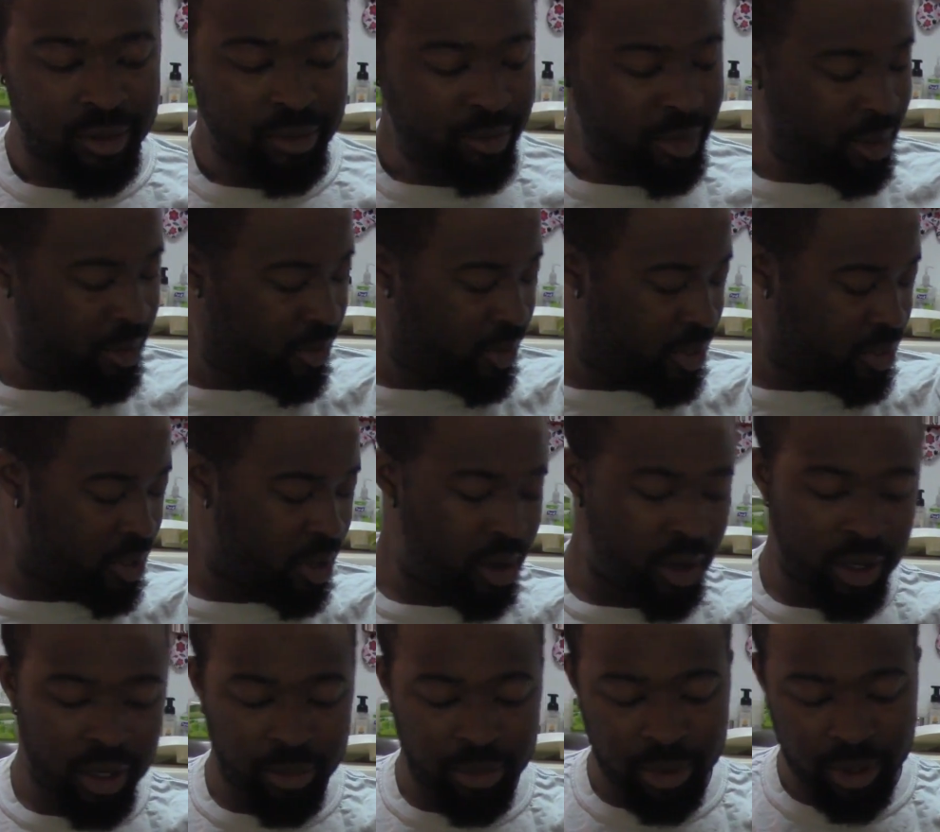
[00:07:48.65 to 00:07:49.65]
There is
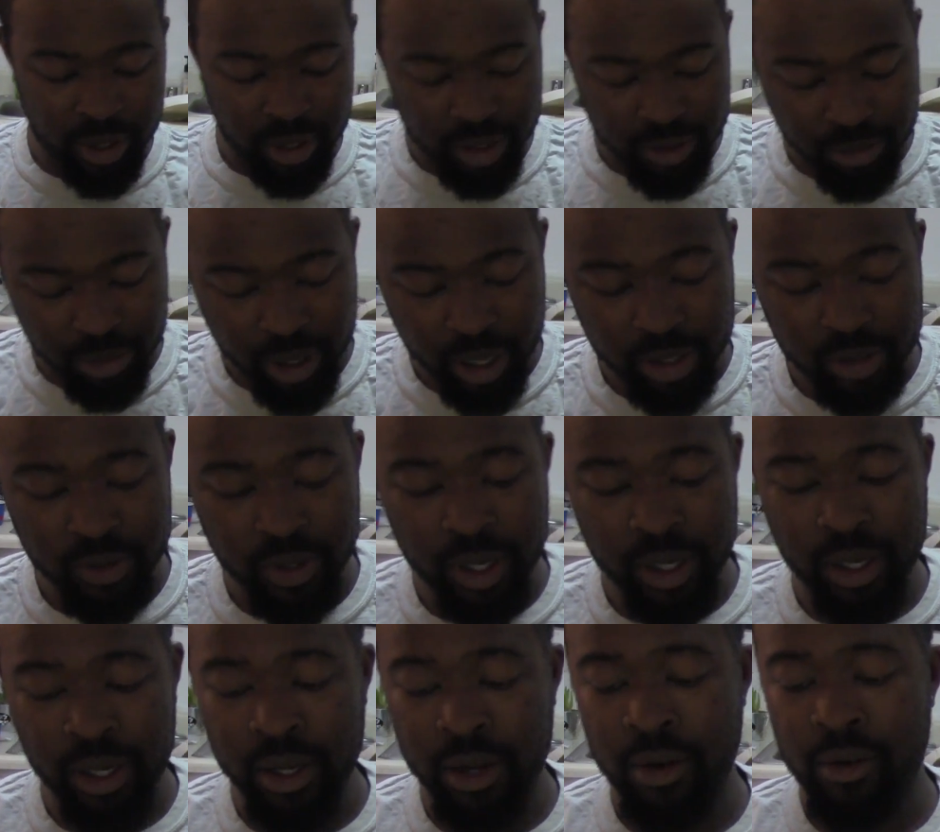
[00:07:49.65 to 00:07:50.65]
all up in this box right
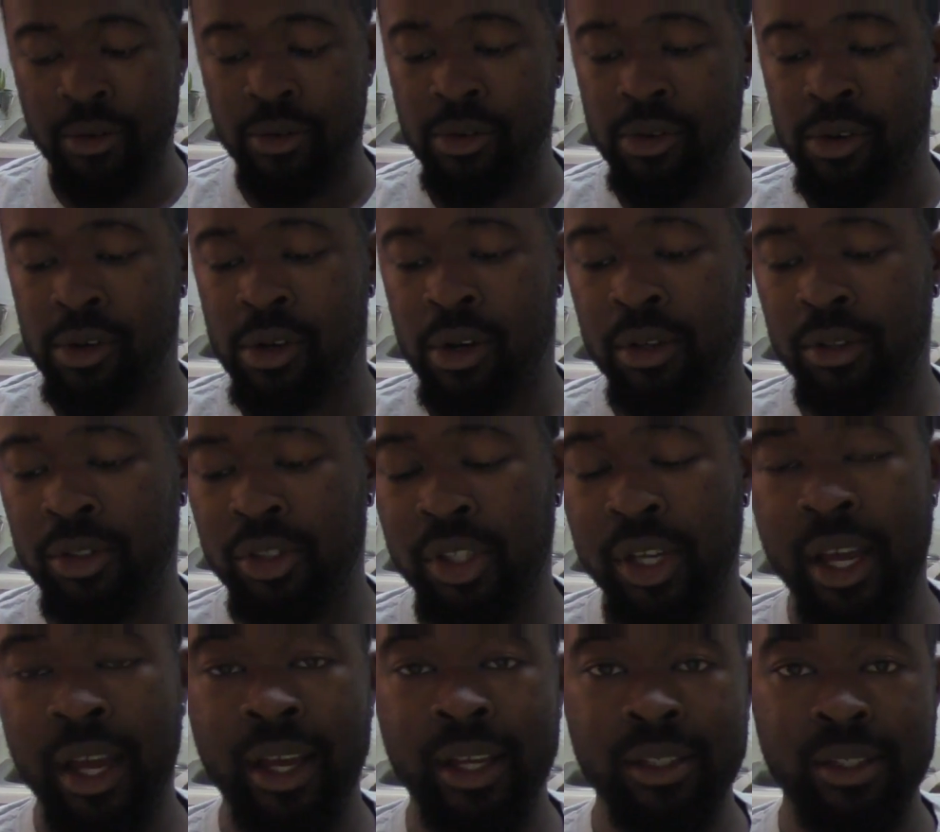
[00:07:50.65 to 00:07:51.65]
now. You
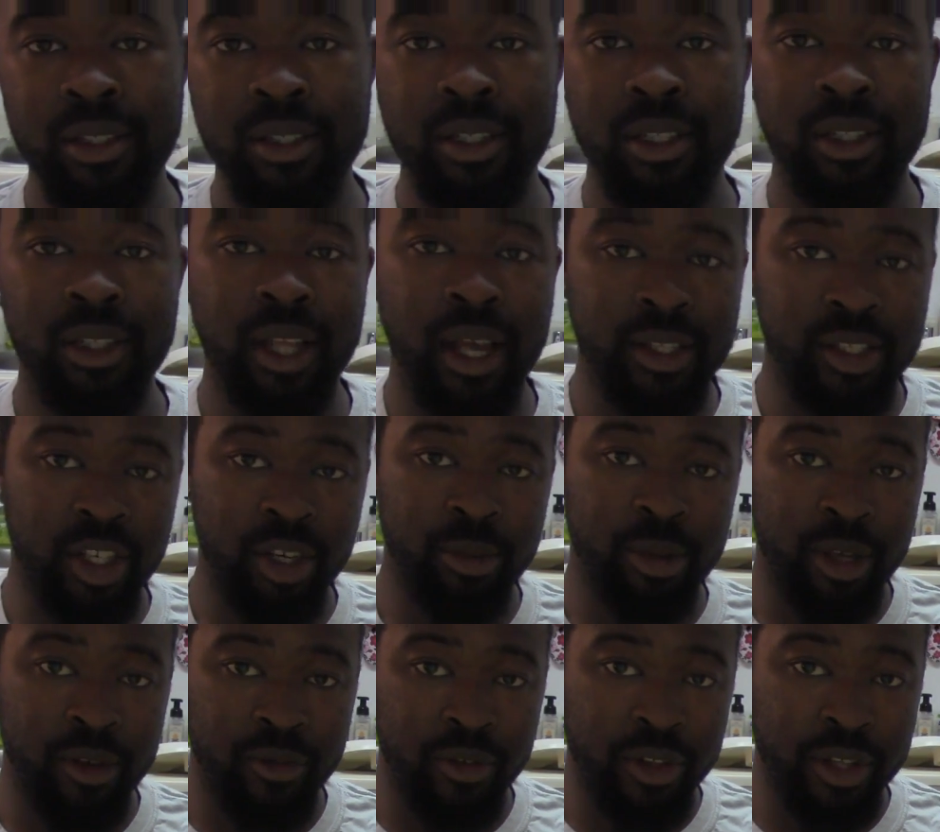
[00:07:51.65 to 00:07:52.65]
guys, that's gonna be
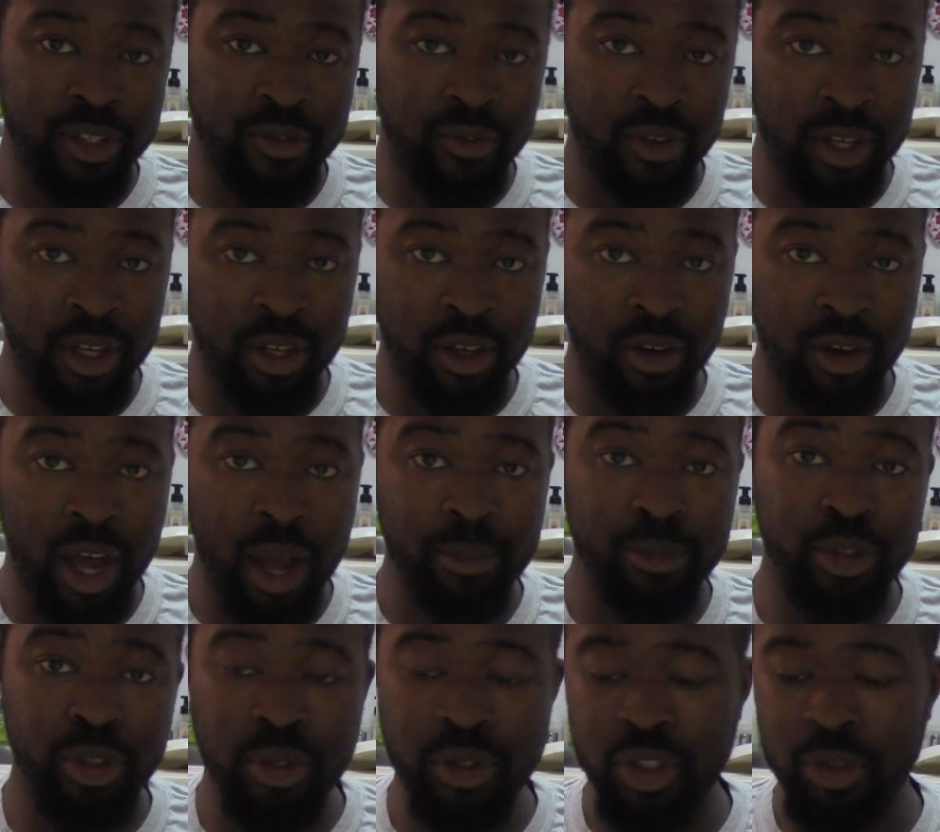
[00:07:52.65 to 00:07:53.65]
it for this video. I'm
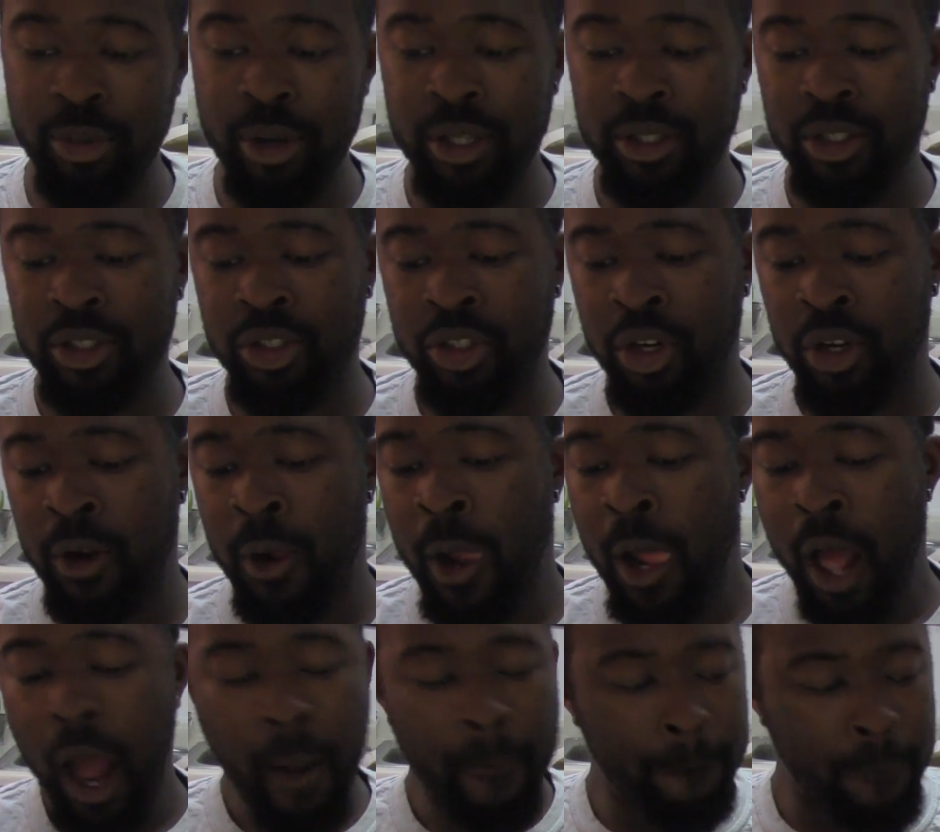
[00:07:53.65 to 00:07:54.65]
juiced about this shirt.
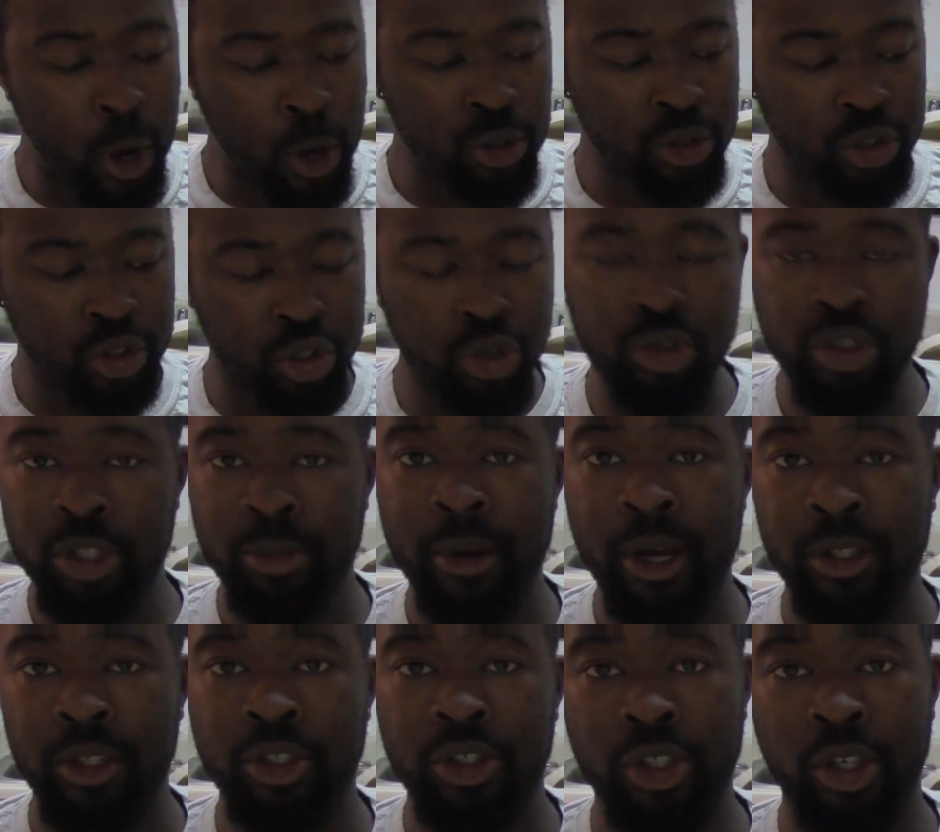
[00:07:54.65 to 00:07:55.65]
I'm most juiced
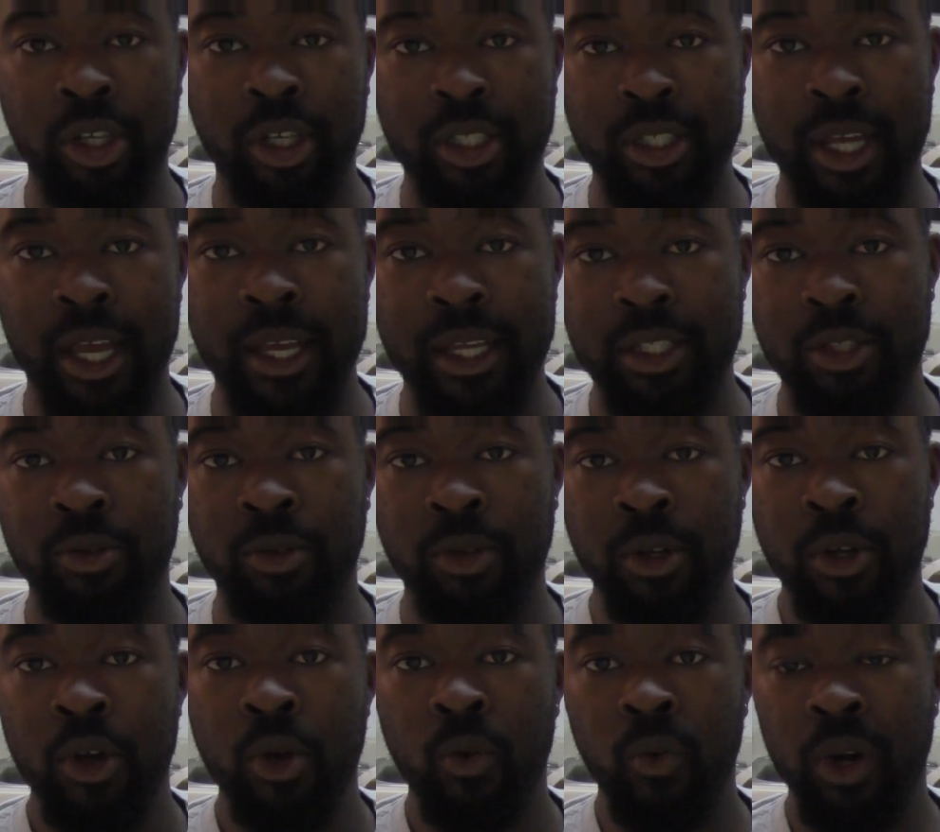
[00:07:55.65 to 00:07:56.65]
about the shirt because I get to
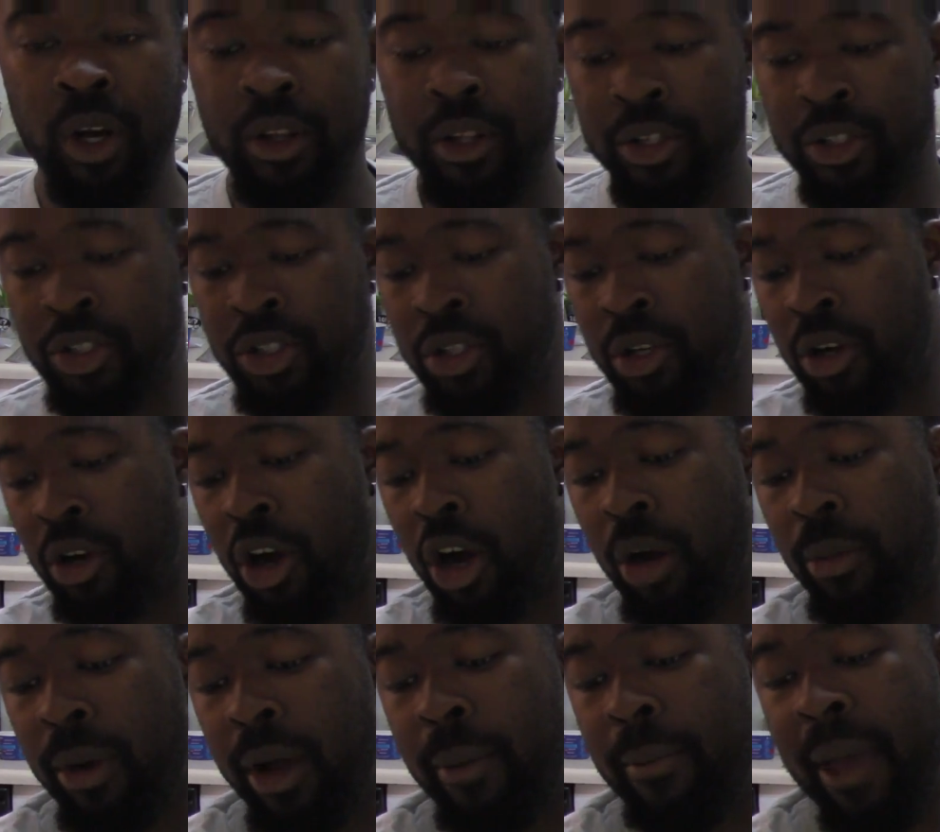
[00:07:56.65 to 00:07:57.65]
wear this shirt. All
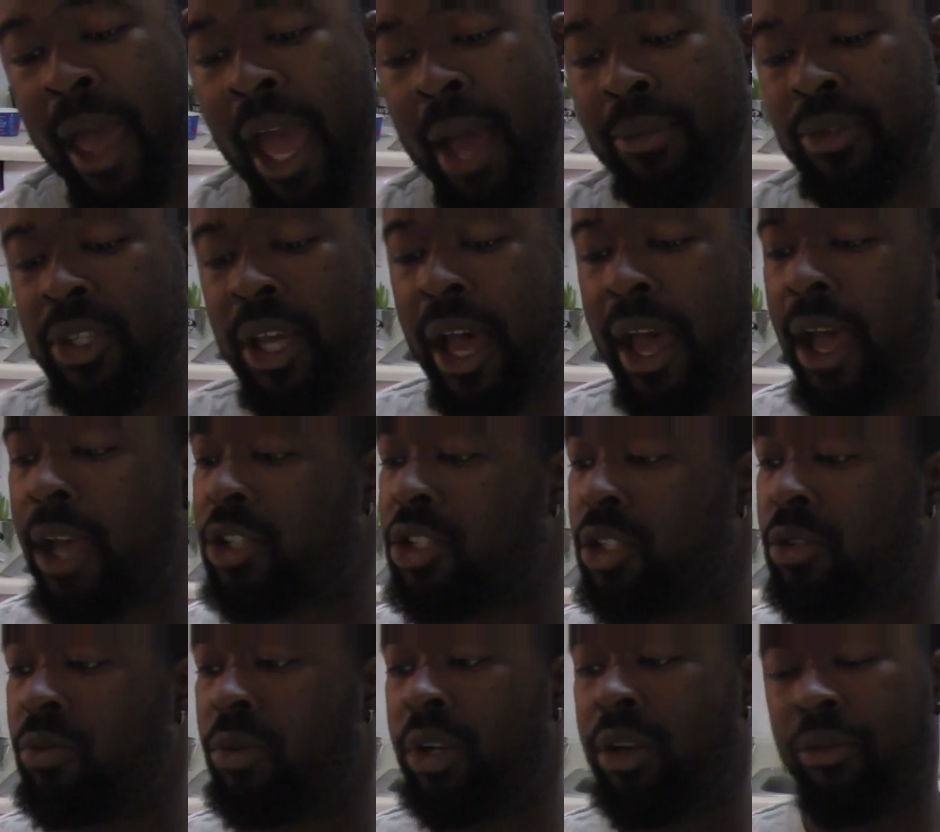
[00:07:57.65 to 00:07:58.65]
my maps, I
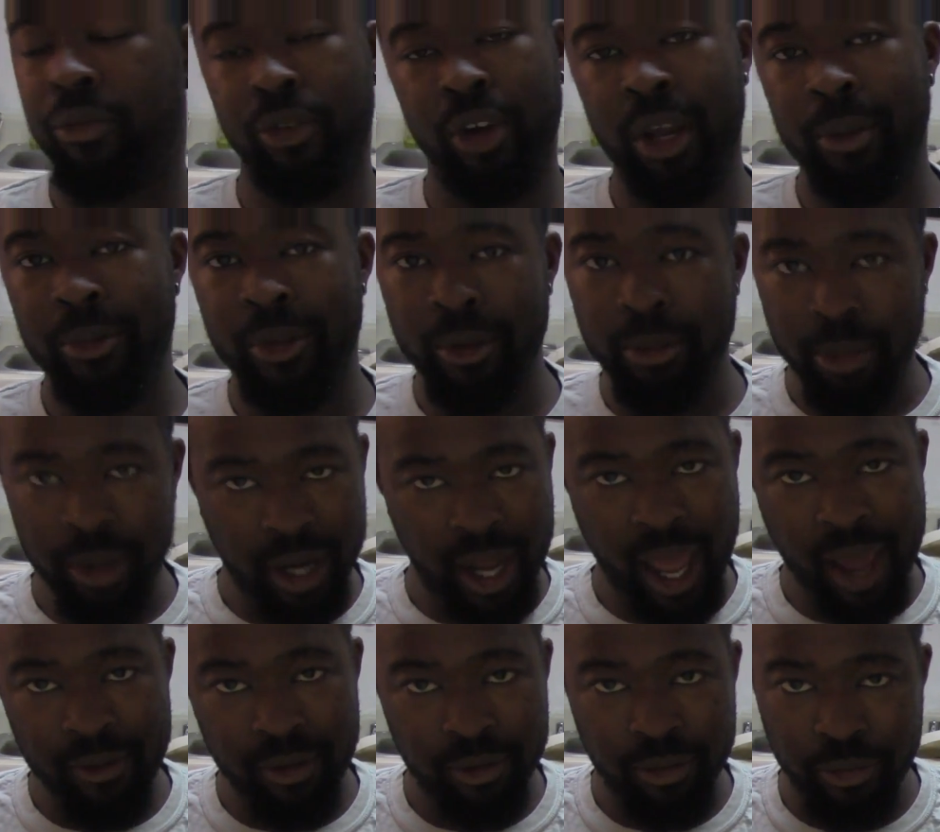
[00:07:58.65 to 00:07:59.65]
actually want to frame them, but I
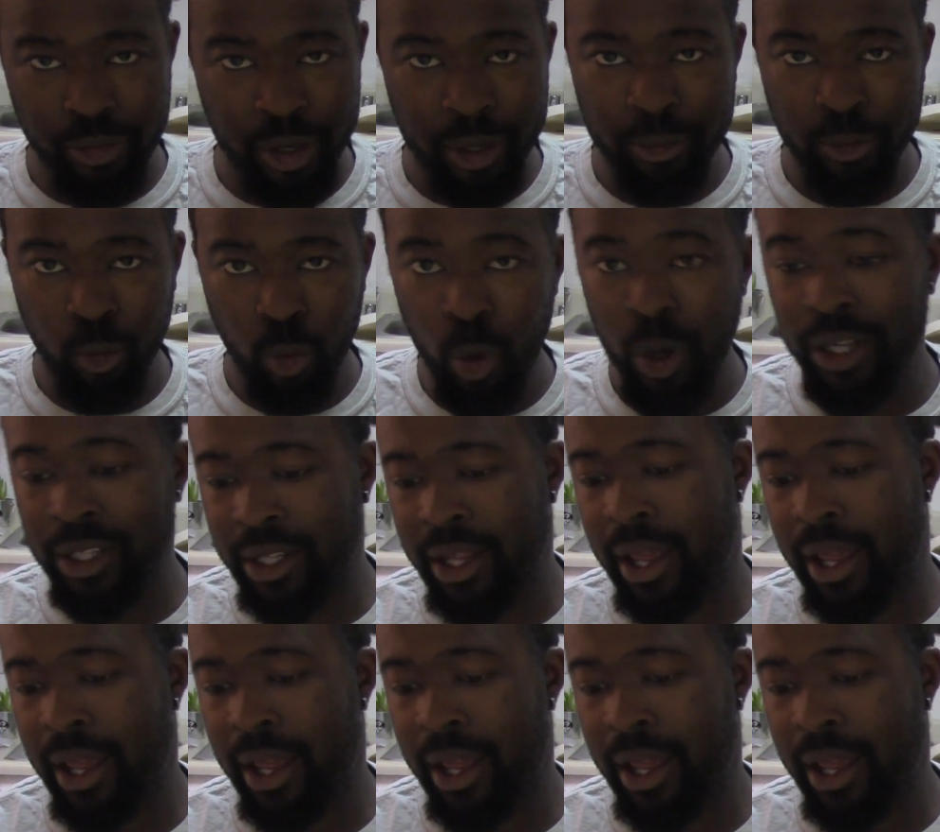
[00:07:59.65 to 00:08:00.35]
haven't framed one